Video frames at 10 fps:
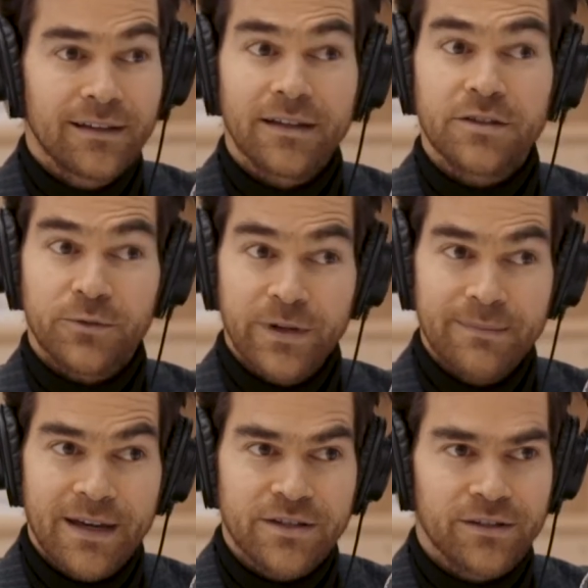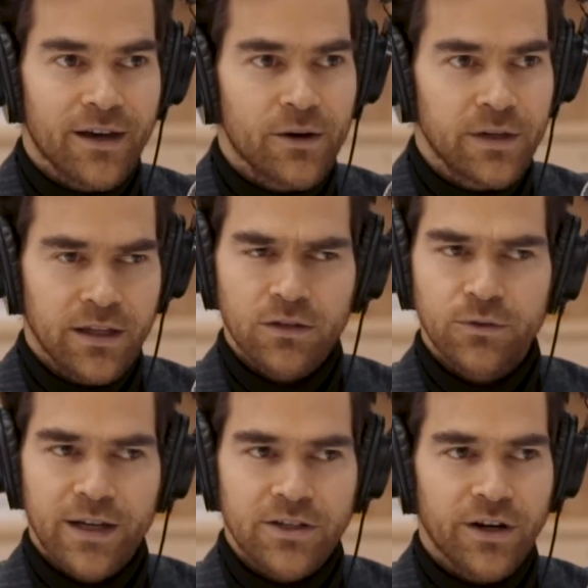Let's reimagine how we can do
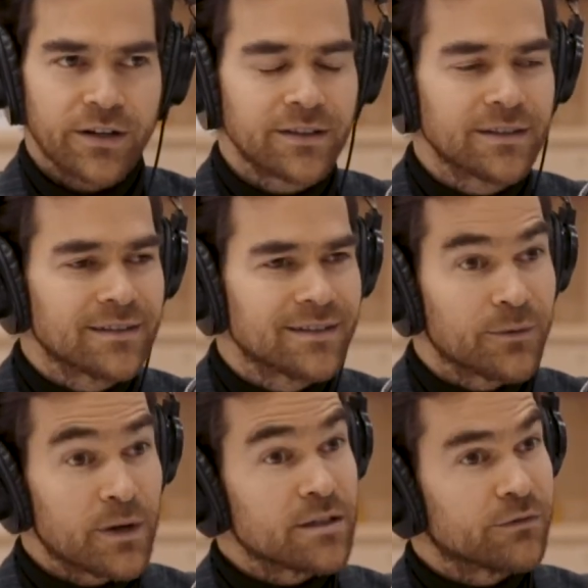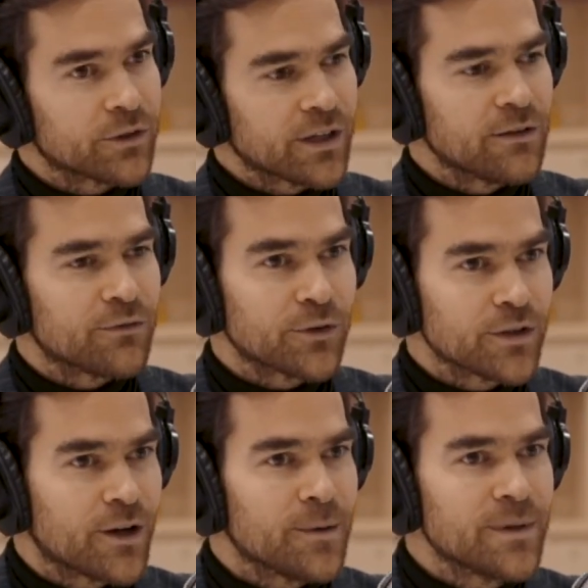HR, ways of working for the
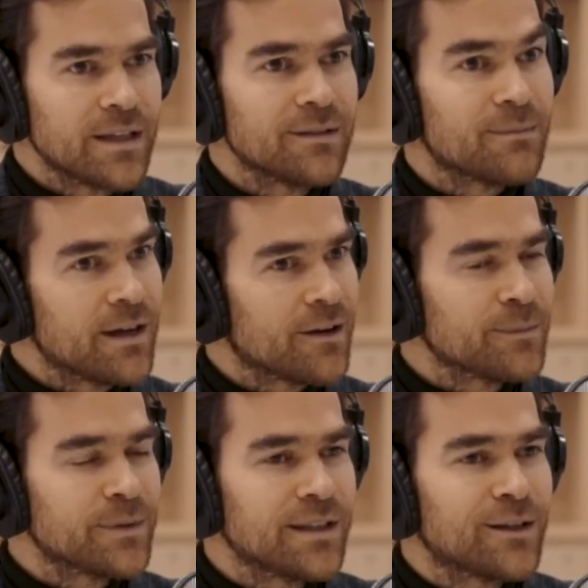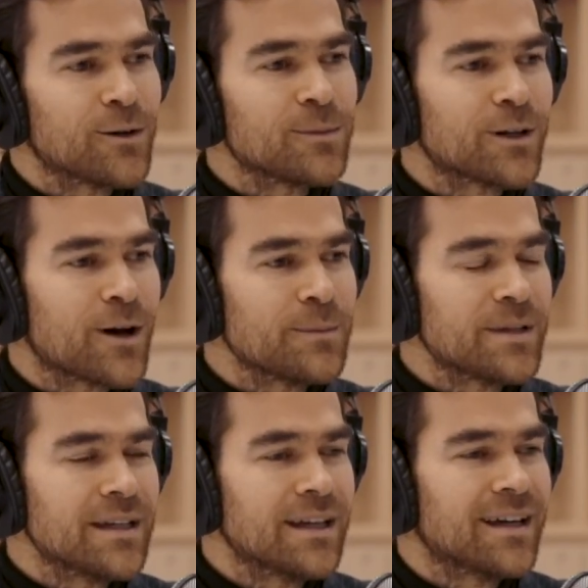company, big company, global company.